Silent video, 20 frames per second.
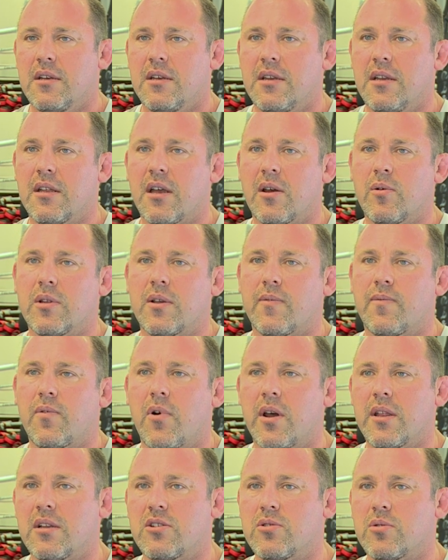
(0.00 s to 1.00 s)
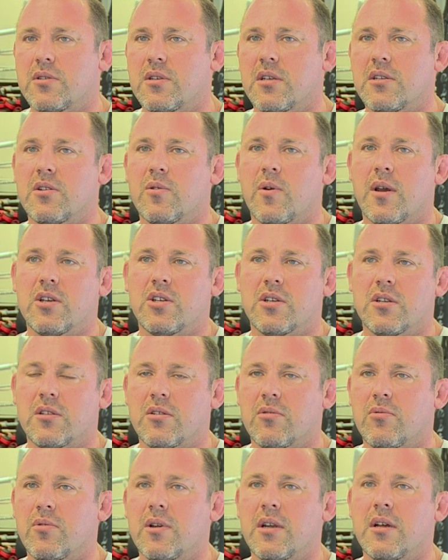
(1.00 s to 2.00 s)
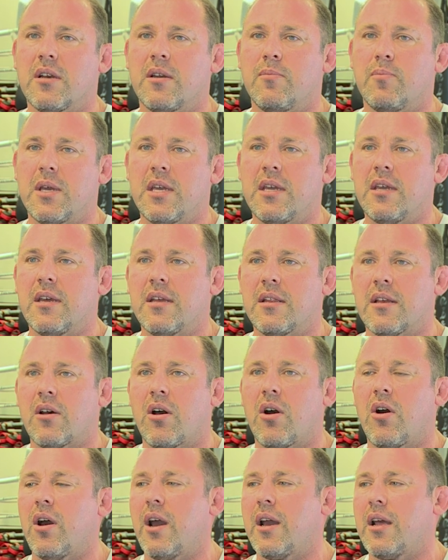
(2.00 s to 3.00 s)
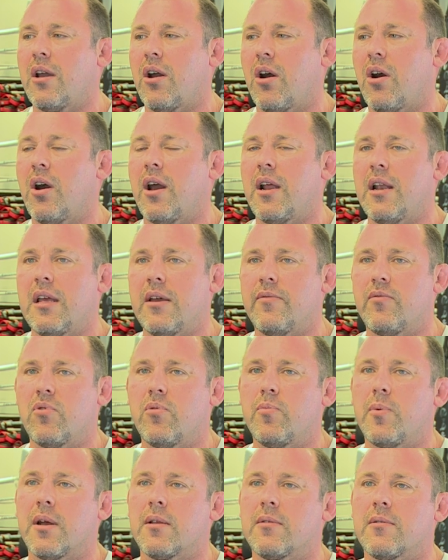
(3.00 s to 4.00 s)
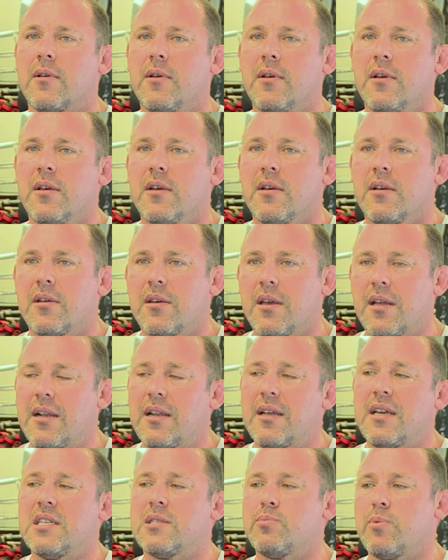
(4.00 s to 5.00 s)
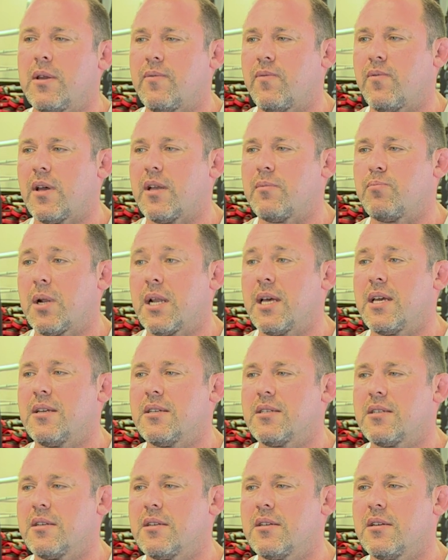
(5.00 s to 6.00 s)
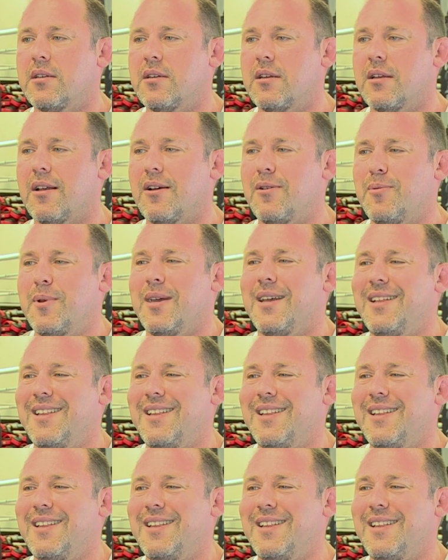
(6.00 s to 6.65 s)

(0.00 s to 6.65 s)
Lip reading: you know, in a financial situation to really be at a high, high level, but at least be fit, please, you know.